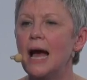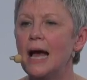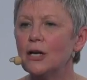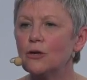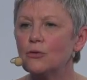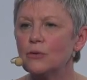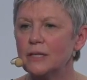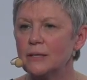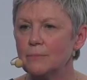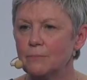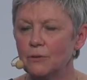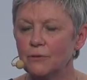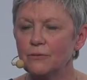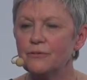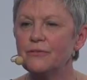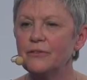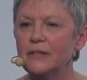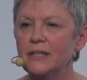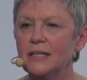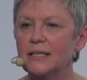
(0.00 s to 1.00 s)
incredible
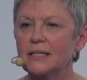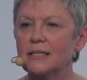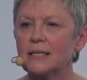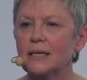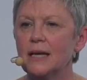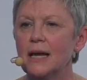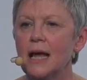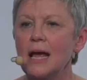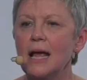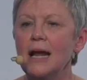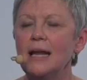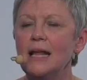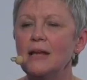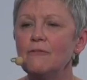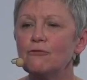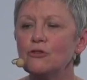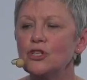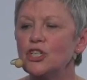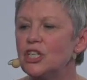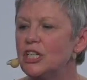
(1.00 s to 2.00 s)
things,
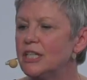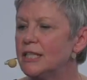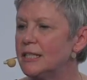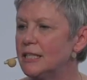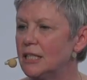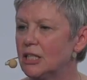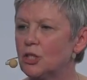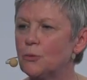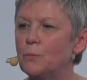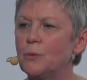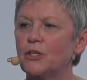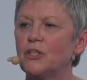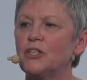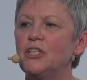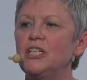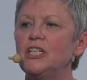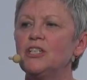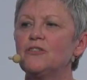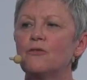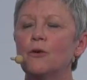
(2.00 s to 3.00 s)
leveraging the
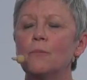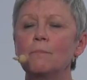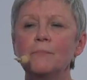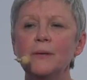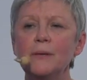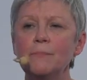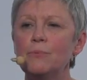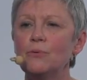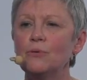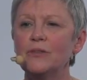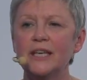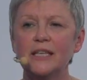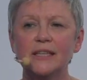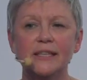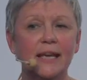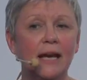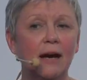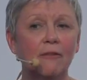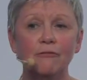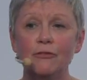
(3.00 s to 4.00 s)
expertise from people that
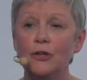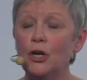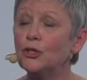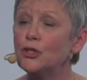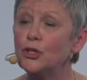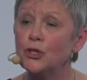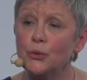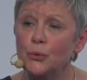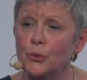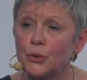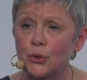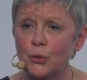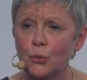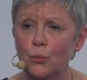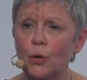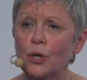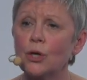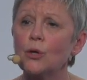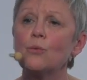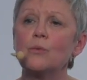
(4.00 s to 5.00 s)
they have not used to
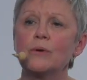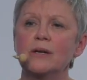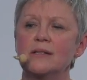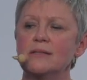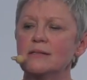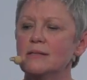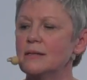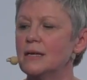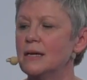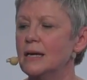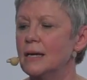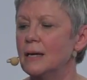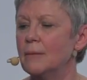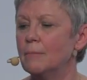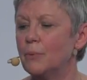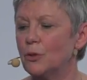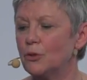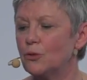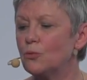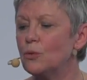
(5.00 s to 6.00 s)
work with
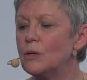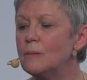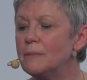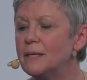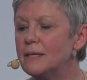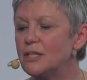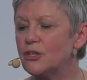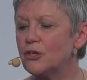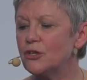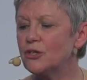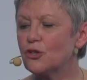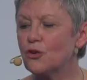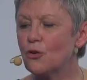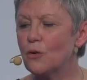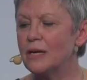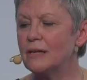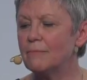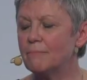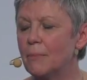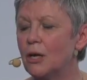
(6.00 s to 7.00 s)
but we'll be just
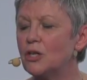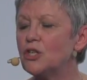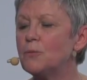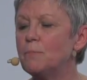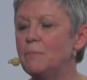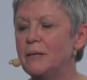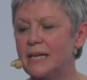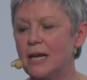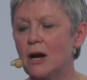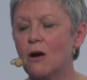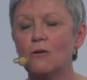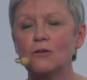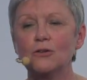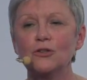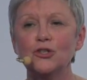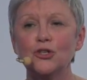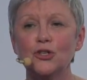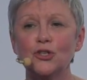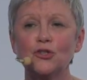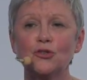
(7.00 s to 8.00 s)
going much
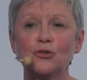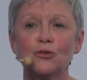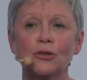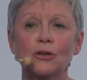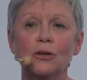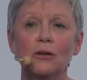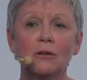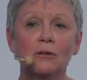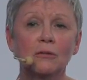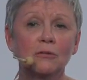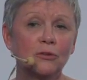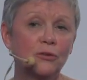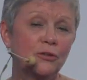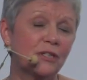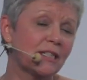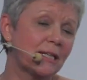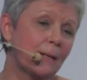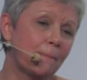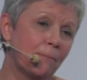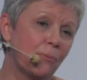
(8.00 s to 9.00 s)
beyond just the
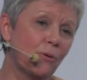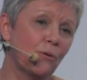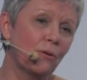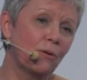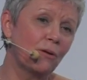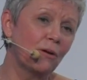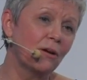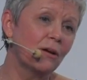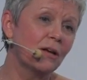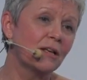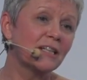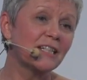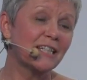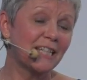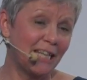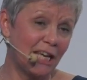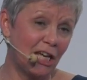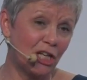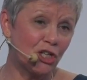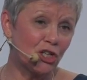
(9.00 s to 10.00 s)
sample
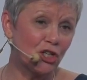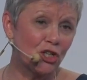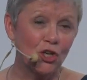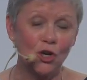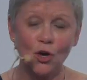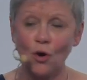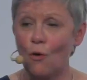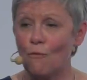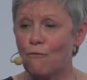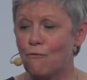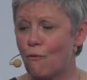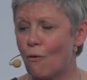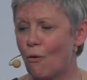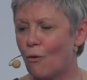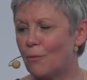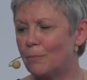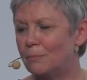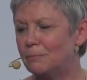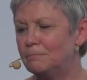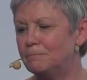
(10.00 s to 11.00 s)
sketch or
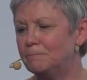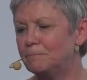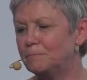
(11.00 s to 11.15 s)
form.